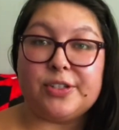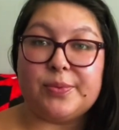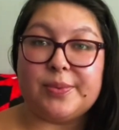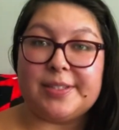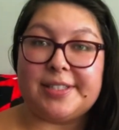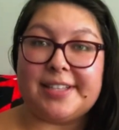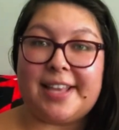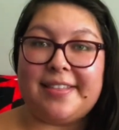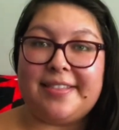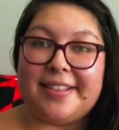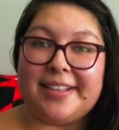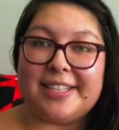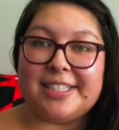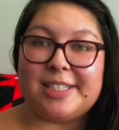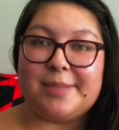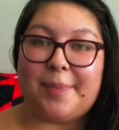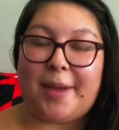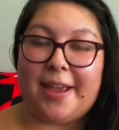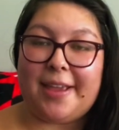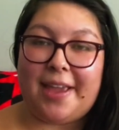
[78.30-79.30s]
was sent
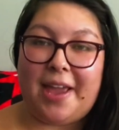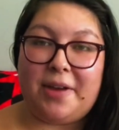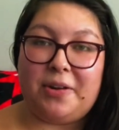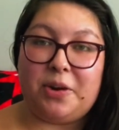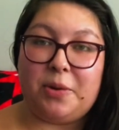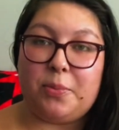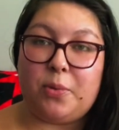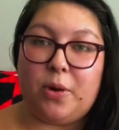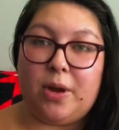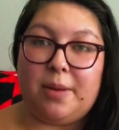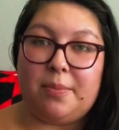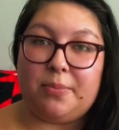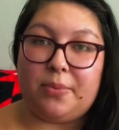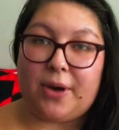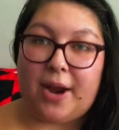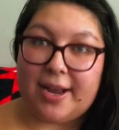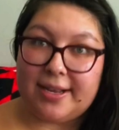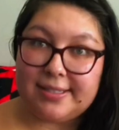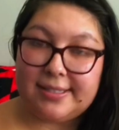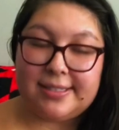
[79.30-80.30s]
this by Counterpoint
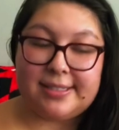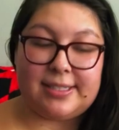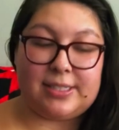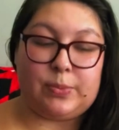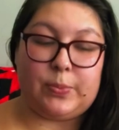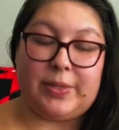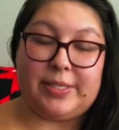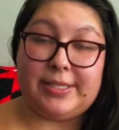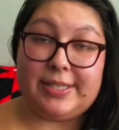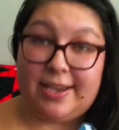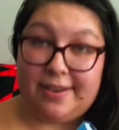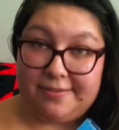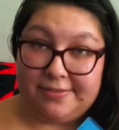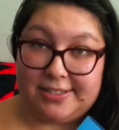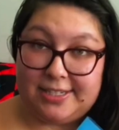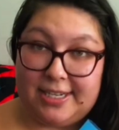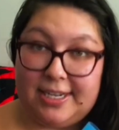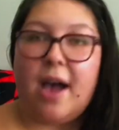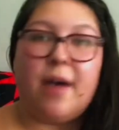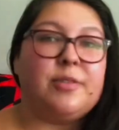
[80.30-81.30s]
Press, this was
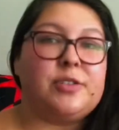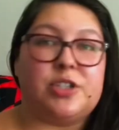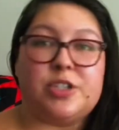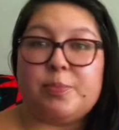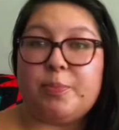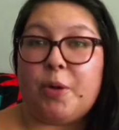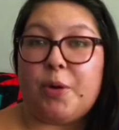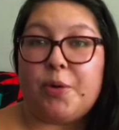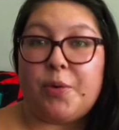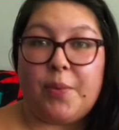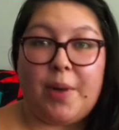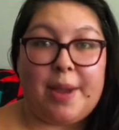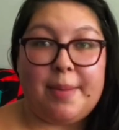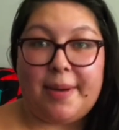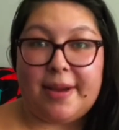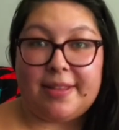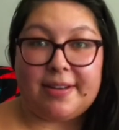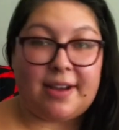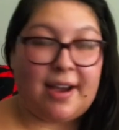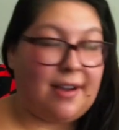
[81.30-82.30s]
gifted, I was just blown away by
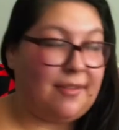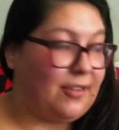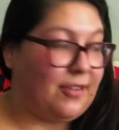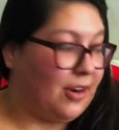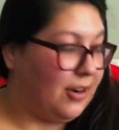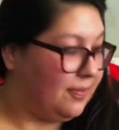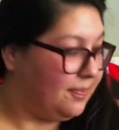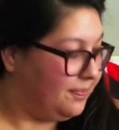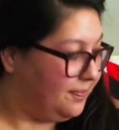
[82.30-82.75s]
the cover.